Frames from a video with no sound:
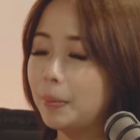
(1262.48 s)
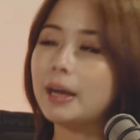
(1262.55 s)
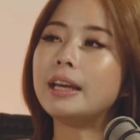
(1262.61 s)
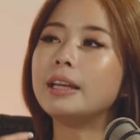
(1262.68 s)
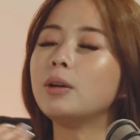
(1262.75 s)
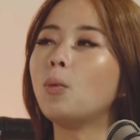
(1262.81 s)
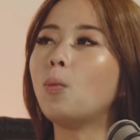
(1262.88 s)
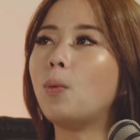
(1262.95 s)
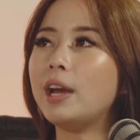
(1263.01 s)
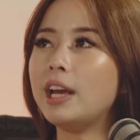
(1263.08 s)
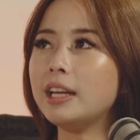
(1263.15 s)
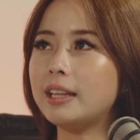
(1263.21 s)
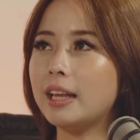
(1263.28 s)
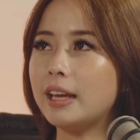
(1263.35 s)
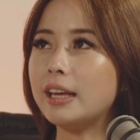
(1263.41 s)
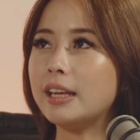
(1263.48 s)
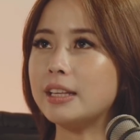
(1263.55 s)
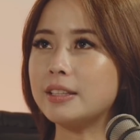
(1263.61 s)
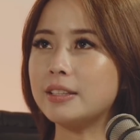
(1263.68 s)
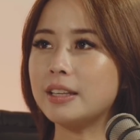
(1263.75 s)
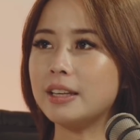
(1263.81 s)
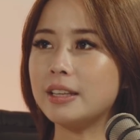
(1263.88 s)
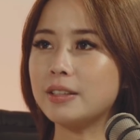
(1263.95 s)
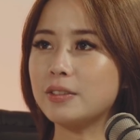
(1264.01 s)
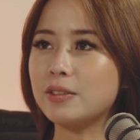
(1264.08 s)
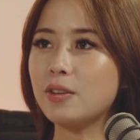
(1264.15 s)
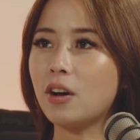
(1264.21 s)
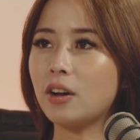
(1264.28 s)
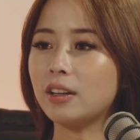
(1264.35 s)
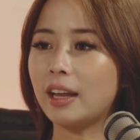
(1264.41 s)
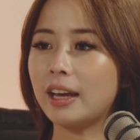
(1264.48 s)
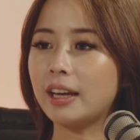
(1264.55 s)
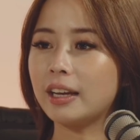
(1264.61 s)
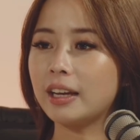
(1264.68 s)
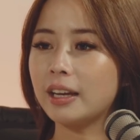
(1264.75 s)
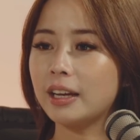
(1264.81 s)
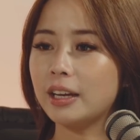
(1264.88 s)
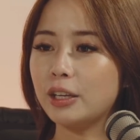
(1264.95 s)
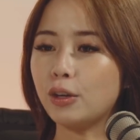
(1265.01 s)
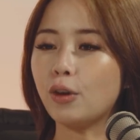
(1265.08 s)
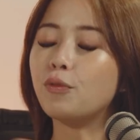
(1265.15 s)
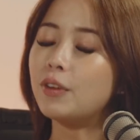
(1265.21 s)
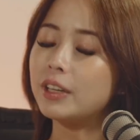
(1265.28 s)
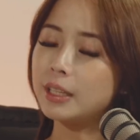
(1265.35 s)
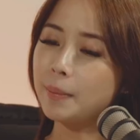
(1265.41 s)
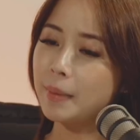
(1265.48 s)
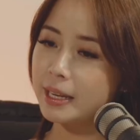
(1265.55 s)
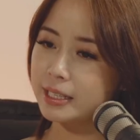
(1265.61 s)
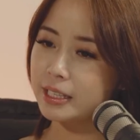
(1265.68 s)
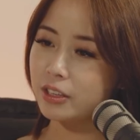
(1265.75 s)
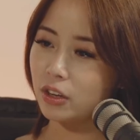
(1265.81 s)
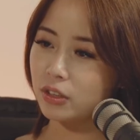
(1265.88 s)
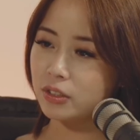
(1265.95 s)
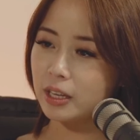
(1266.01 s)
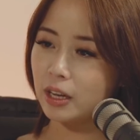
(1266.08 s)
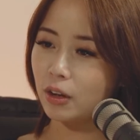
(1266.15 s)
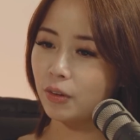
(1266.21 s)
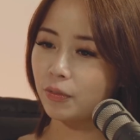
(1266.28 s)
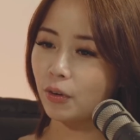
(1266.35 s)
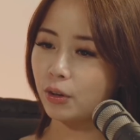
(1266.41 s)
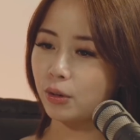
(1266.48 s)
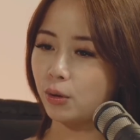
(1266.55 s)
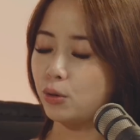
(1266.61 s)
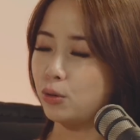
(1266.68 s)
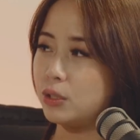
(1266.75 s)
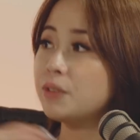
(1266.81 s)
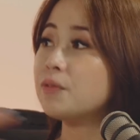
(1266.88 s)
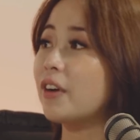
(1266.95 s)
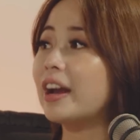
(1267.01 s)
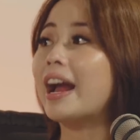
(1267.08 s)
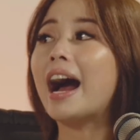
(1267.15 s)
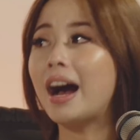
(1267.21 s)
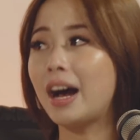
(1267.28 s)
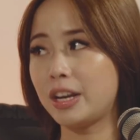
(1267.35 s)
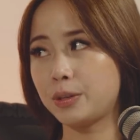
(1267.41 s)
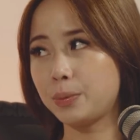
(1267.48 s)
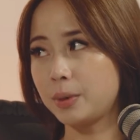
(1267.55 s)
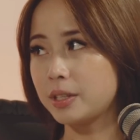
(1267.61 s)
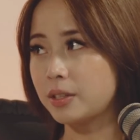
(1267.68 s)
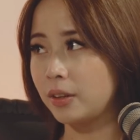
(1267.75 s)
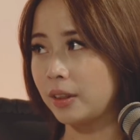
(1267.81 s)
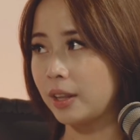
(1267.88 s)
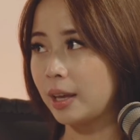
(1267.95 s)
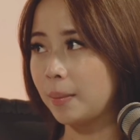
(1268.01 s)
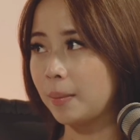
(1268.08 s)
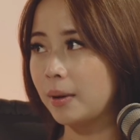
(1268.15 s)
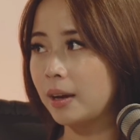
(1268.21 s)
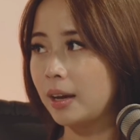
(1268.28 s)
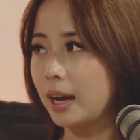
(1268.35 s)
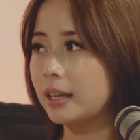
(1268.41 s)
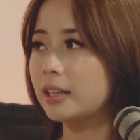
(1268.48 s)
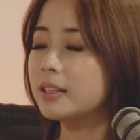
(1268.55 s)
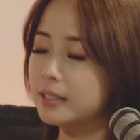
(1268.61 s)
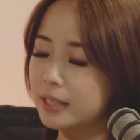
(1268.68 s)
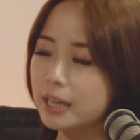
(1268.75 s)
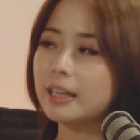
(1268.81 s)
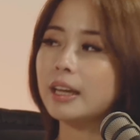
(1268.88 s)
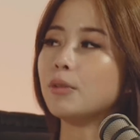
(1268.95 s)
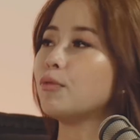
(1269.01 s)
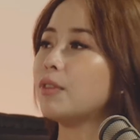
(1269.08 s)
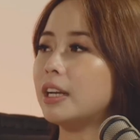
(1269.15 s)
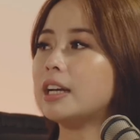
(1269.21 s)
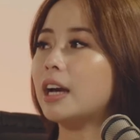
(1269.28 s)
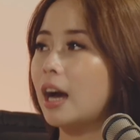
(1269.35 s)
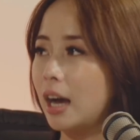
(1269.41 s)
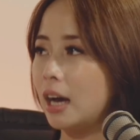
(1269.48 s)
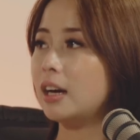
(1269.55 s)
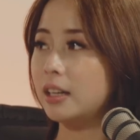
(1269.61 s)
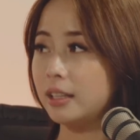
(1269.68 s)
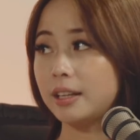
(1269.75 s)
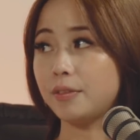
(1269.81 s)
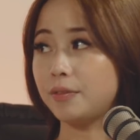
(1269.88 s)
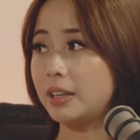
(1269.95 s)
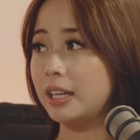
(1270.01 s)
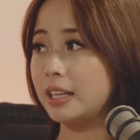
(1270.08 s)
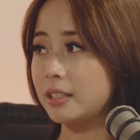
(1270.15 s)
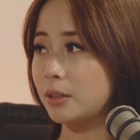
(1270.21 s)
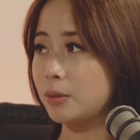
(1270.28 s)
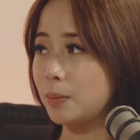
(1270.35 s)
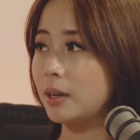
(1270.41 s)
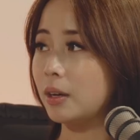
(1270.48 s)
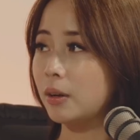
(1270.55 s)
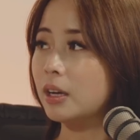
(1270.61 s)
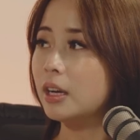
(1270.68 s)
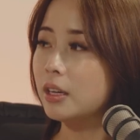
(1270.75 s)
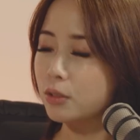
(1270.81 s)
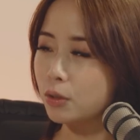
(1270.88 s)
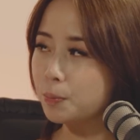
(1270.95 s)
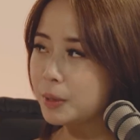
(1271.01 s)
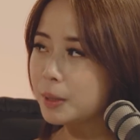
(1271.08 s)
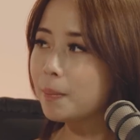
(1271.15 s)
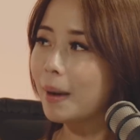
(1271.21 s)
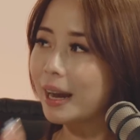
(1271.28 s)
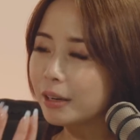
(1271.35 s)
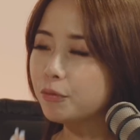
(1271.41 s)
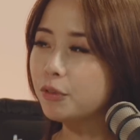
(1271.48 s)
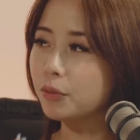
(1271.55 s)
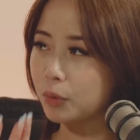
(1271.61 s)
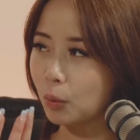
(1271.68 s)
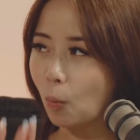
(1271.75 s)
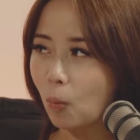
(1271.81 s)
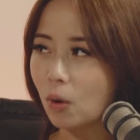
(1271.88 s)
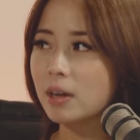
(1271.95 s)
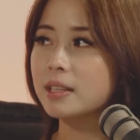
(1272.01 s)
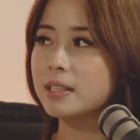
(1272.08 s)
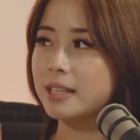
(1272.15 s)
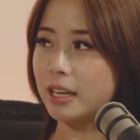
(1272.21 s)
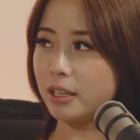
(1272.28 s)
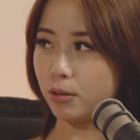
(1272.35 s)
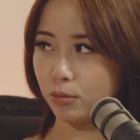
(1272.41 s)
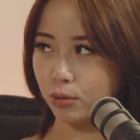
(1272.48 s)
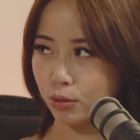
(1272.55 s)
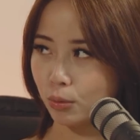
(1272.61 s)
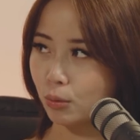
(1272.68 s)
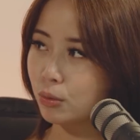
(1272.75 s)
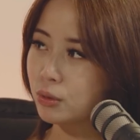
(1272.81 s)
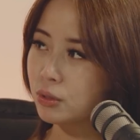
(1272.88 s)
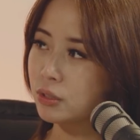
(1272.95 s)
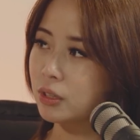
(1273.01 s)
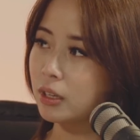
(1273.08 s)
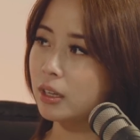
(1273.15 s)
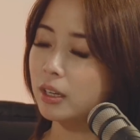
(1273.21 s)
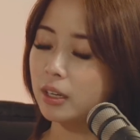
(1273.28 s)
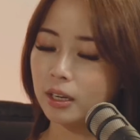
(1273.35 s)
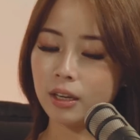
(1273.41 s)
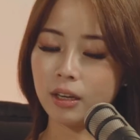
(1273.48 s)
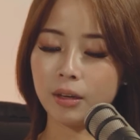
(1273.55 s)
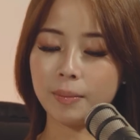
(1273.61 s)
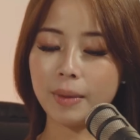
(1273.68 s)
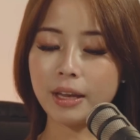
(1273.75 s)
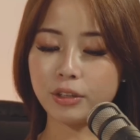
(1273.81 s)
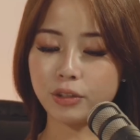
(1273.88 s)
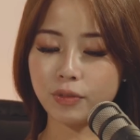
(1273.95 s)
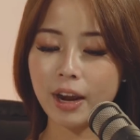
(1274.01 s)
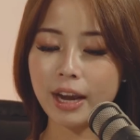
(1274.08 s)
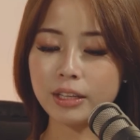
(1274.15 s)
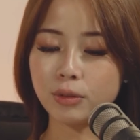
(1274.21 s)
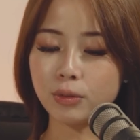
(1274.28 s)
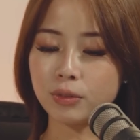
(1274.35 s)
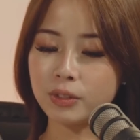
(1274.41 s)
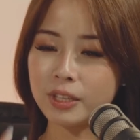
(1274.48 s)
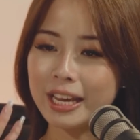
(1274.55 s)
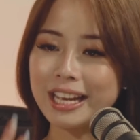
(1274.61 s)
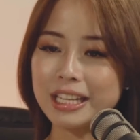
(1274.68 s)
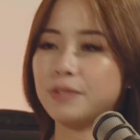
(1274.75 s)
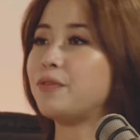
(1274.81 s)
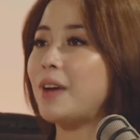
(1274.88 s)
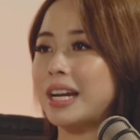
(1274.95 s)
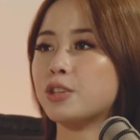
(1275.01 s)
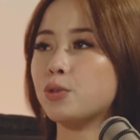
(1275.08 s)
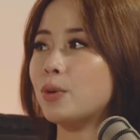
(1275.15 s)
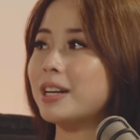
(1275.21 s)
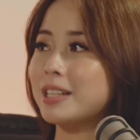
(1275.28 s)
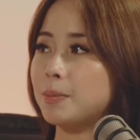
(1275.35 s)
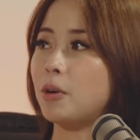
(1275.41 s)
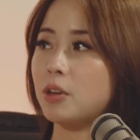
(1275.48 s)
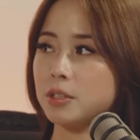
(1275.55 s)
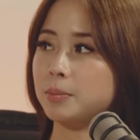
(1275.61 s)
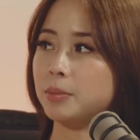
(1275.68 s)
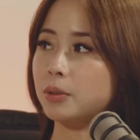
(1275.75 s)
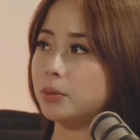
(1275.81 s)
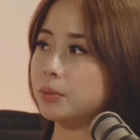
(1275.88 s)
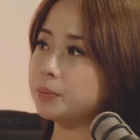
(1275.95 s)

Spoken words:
but in a way that is not like you're victimizing yourself or you're using very harsh words on them. Because that can really hurt their feelings as well. So be mindful of the words that you choose and try to stay as factual as possible.